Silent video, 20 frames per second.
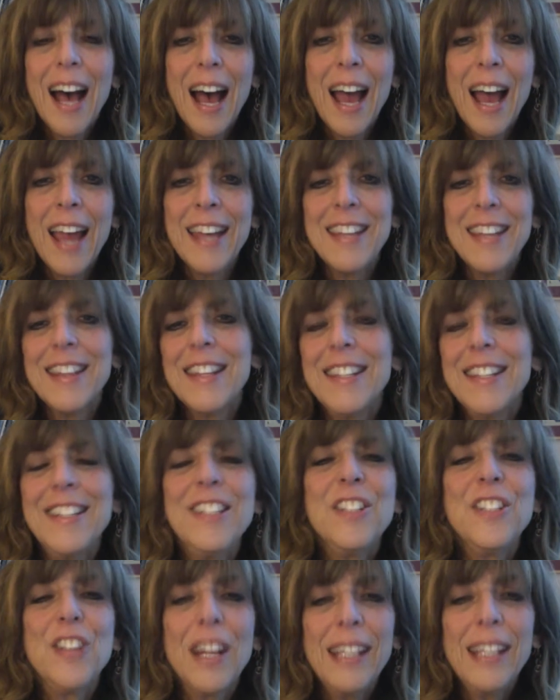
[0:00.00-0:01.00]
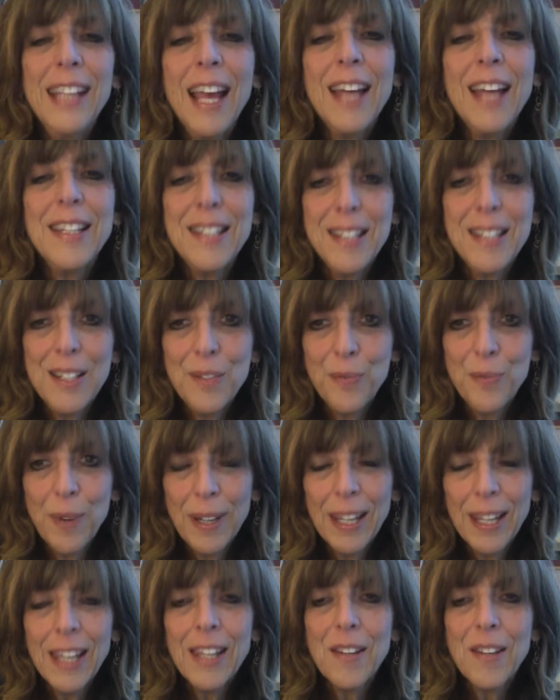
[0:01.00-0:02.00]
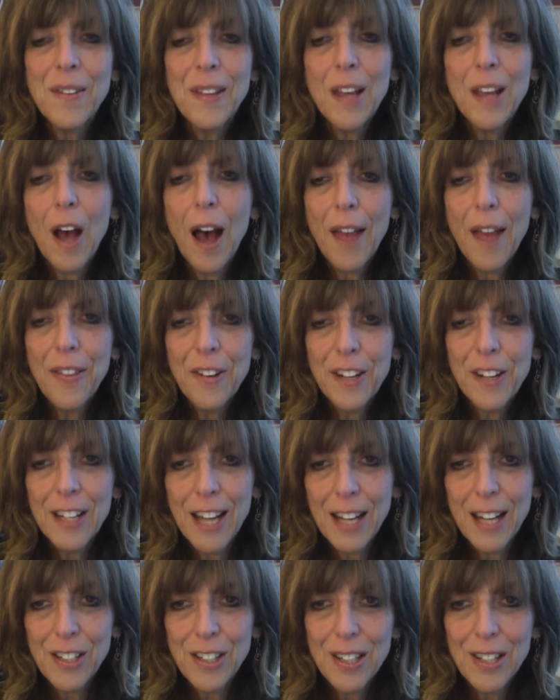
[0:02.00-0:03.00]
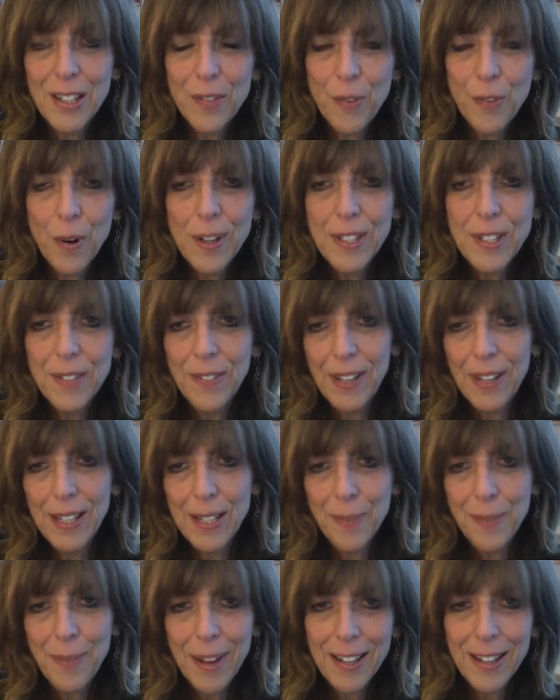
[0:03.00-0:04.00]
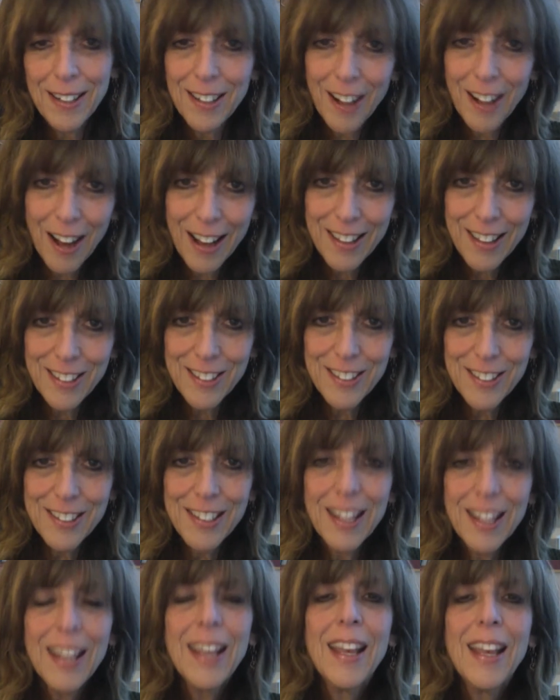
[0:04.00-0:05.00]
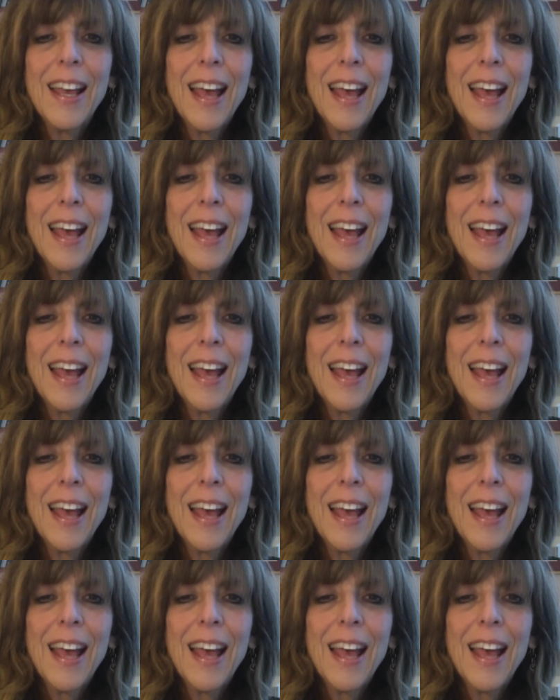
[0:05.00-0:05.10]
Hi, this is Jenny Hudson bringing you the Author Connection, the voice of independent authors.